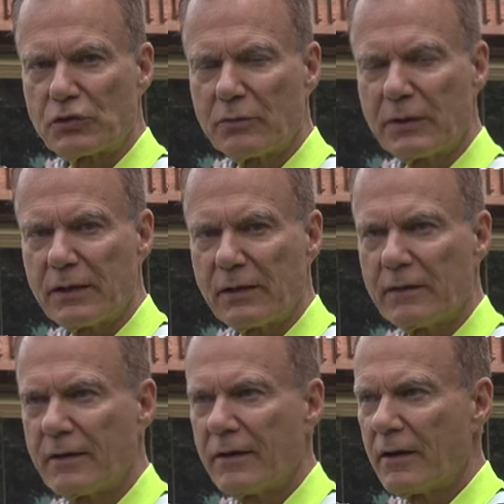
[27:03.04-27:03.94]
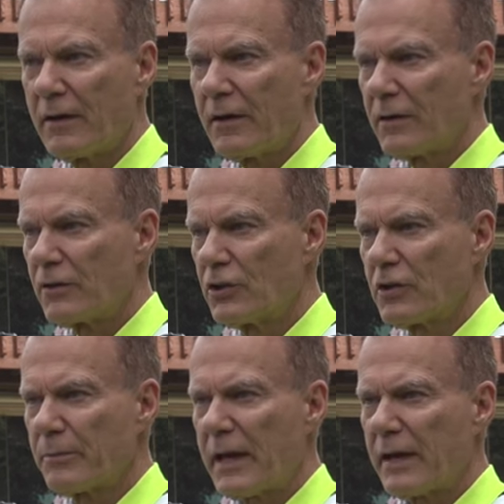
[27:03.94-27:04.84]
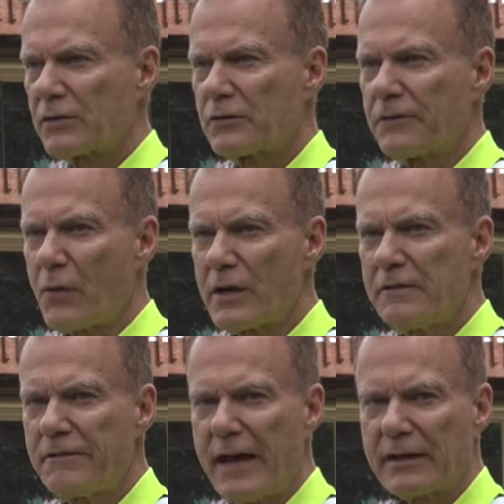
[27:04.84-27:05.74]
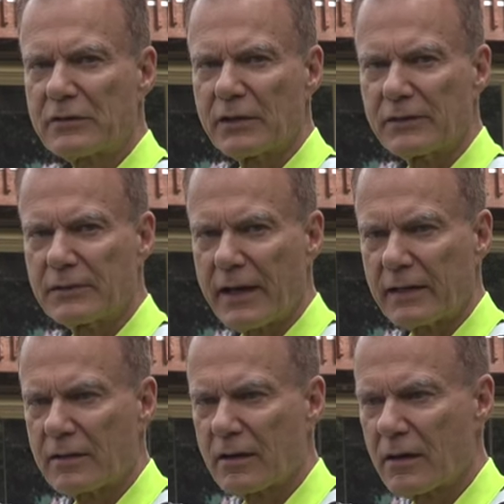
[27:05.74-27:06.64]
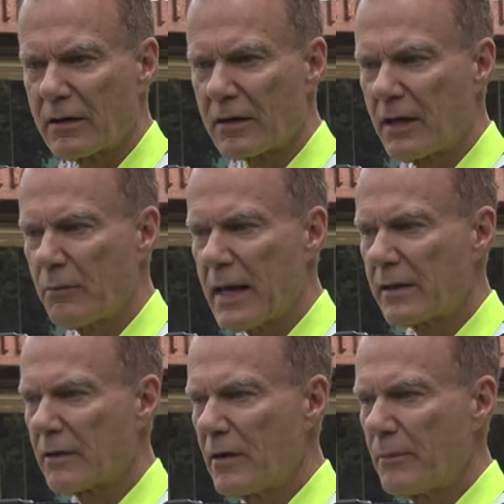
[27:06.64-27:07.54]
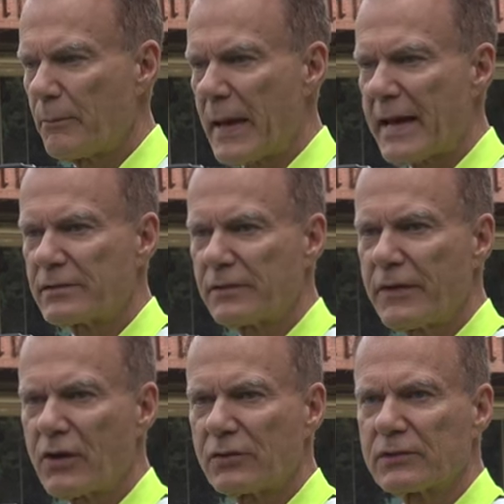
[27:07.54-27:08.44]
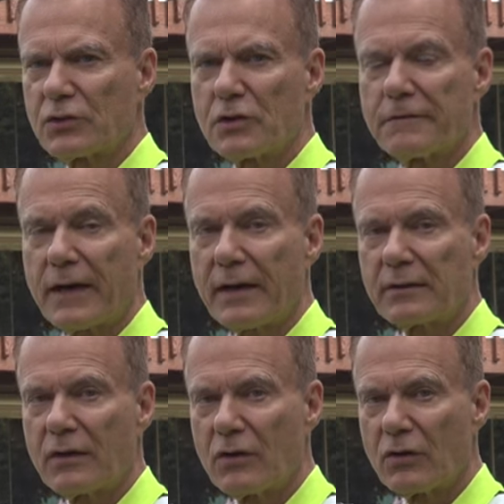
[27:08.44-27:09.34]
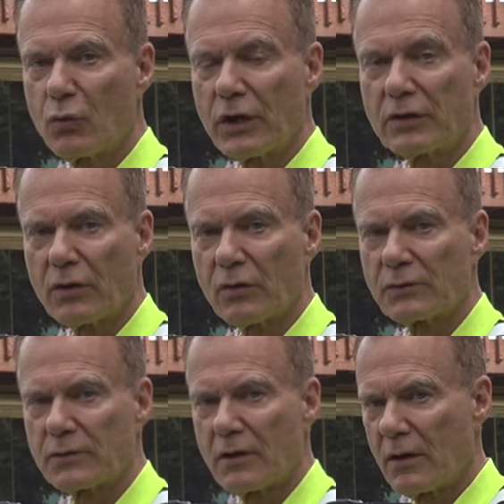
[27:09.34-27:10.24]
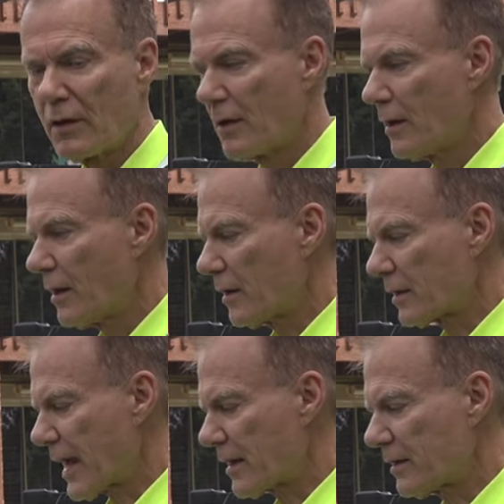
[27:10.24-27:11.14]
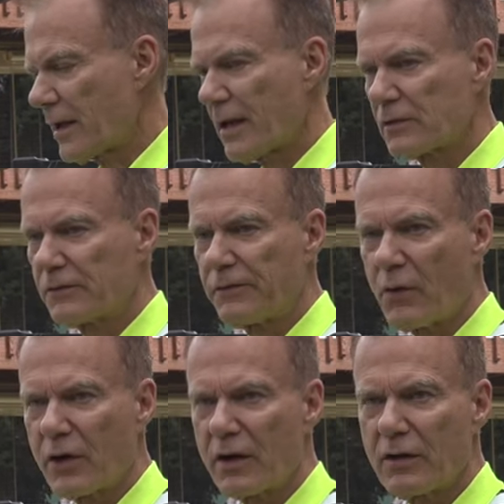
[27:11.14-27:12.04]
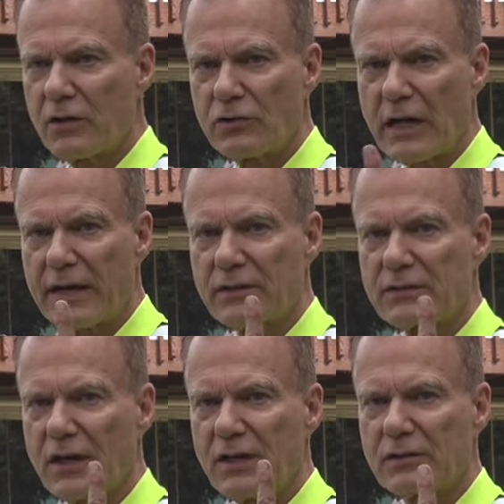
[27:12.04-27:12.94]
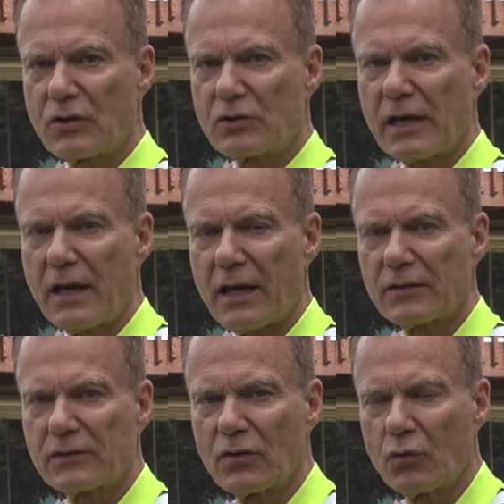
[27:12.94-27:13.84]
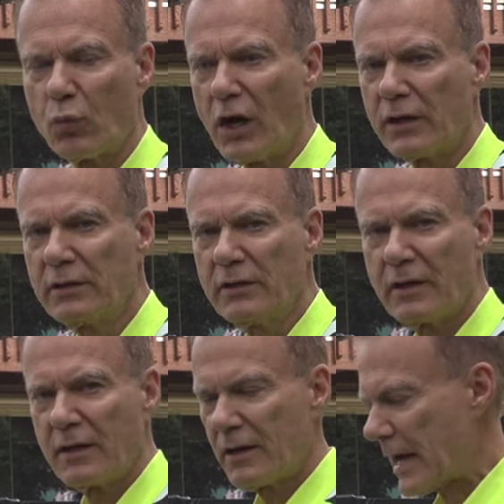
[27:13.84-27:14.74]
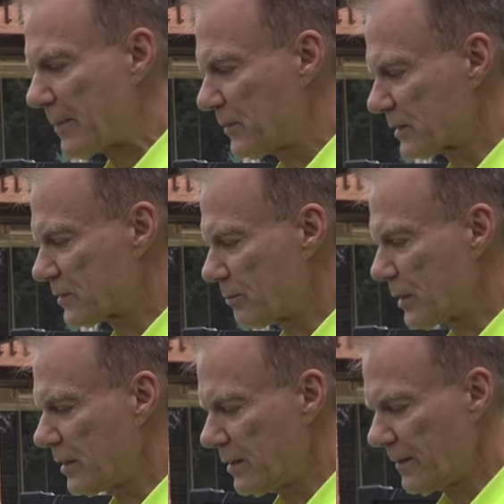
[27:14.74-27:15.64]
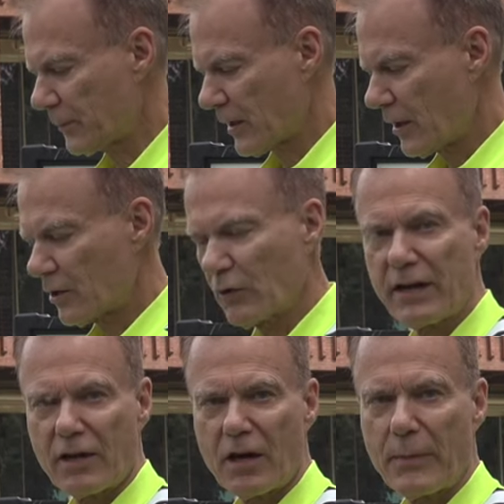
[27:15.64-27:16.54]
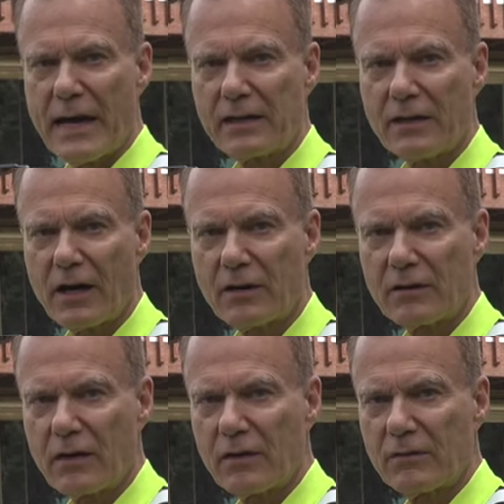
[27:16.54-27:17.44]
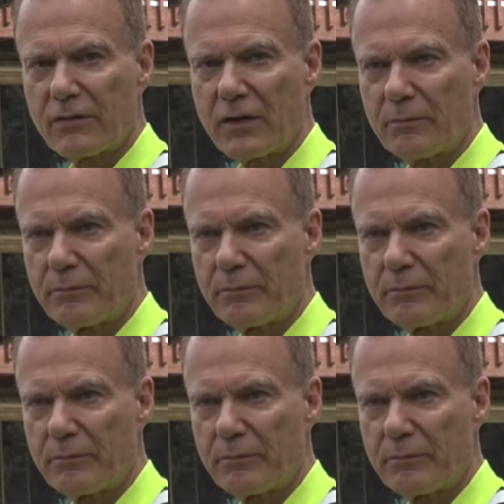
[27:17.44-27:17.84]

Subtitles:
Germany, Europe has 40 factories that can make Passive House certified windows. Canada has four, United States only has one. Happens to be right in our backyard of